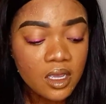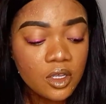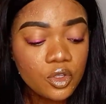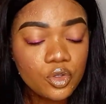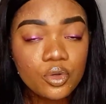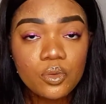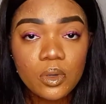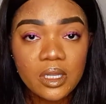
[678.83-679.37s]

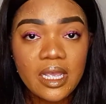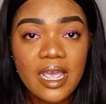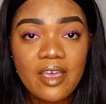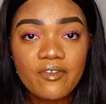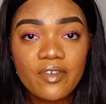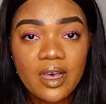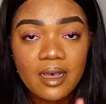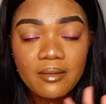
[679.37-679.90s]
Do
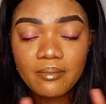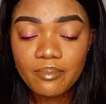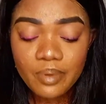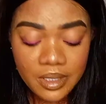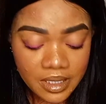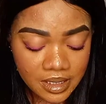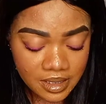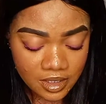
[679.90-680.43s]
whatever
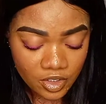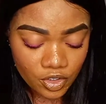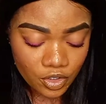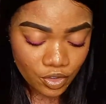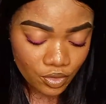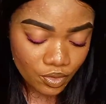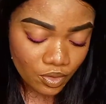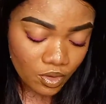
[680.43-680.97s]
pleases
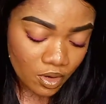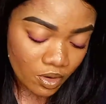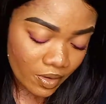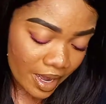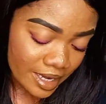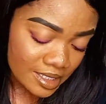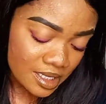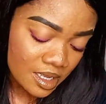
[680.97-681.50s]
you, all
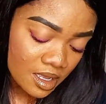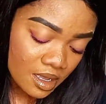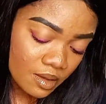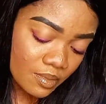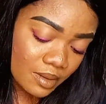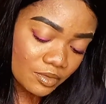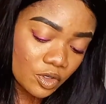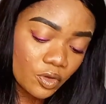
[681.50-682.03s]
right?
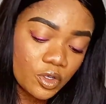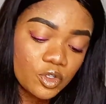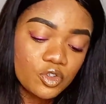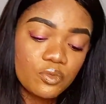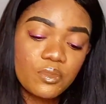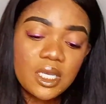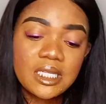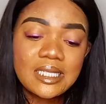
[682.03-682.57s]
But I'm not going to
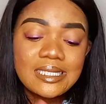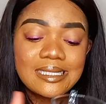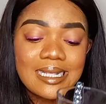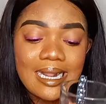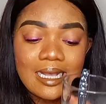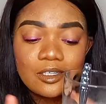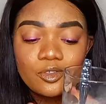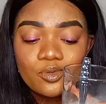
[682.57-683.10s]
make this
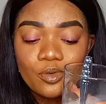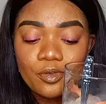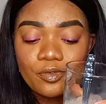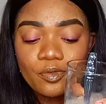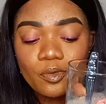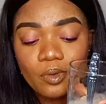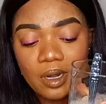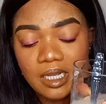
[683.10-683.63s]
glass to a
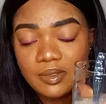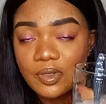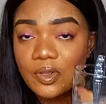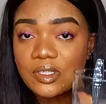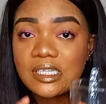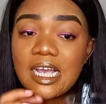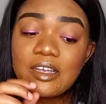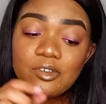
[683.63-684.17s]
full glass
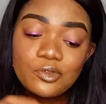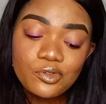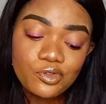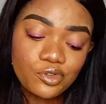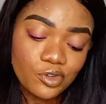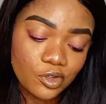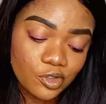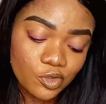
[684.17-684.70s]
because I use
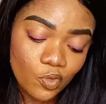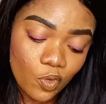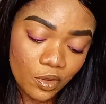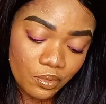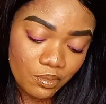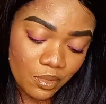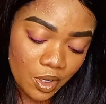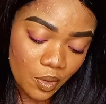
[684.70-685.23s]
just
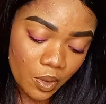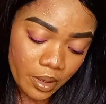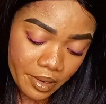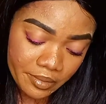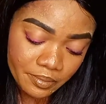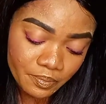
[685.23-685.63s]
1 milk.